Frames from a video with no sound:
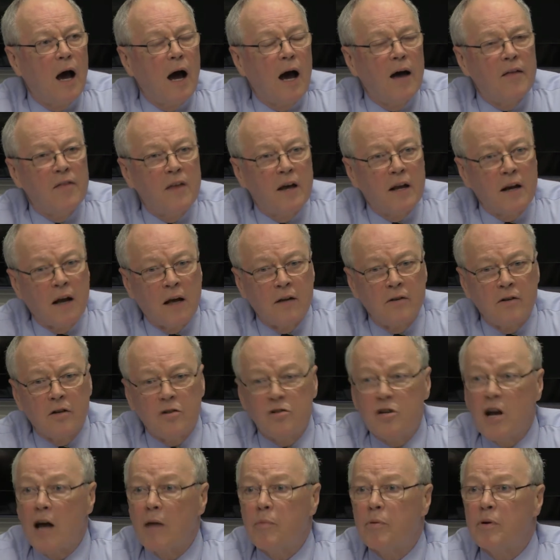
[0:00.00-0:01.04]
and then under
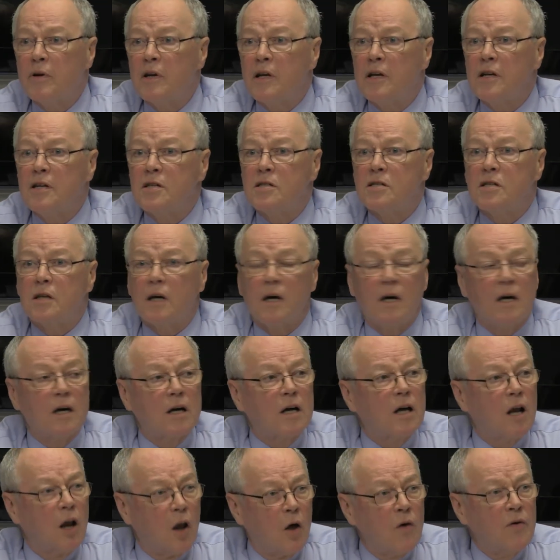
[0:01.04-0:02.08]
Japanese
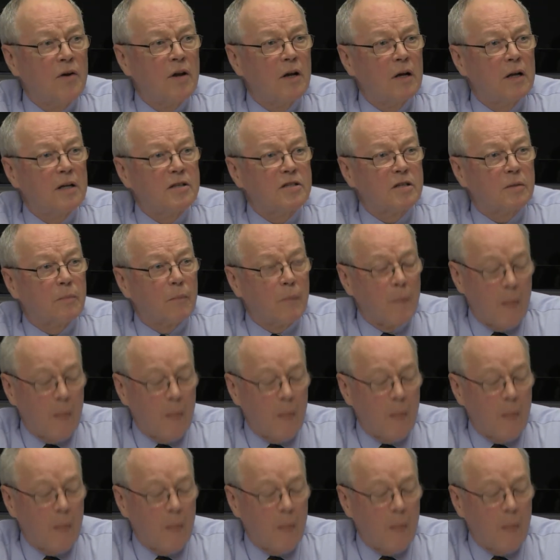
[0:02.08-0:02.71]
colonialism.